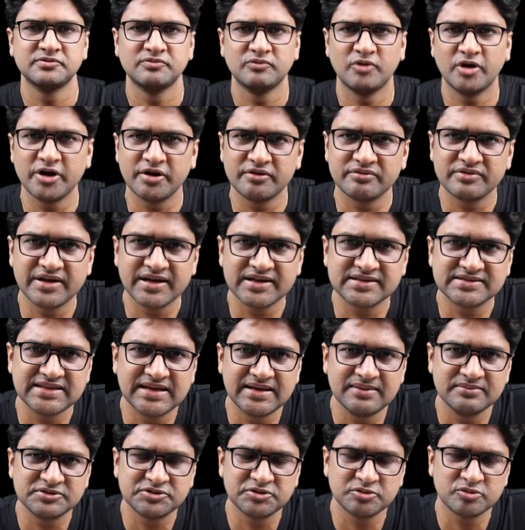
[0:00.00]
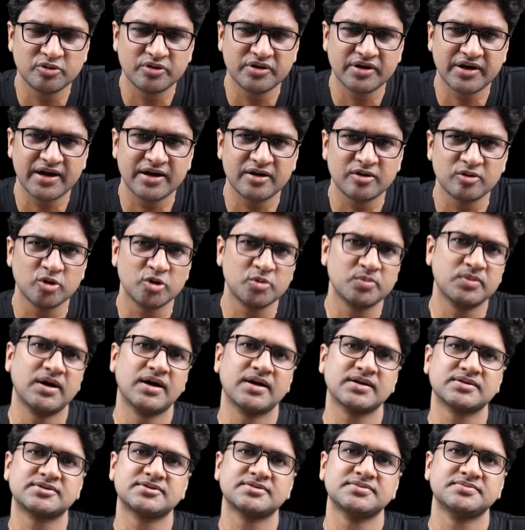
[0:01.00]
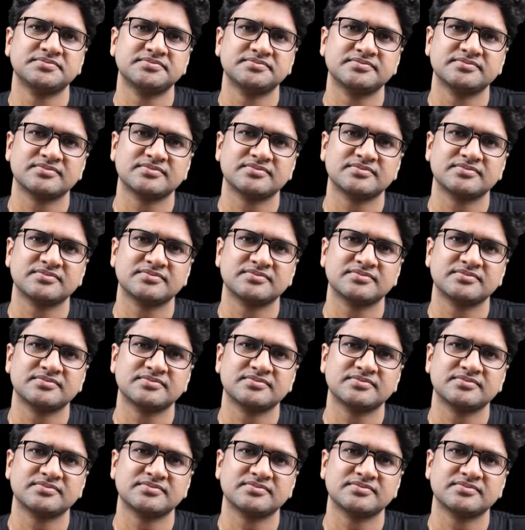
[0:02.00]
One of the exams you don't get good marks.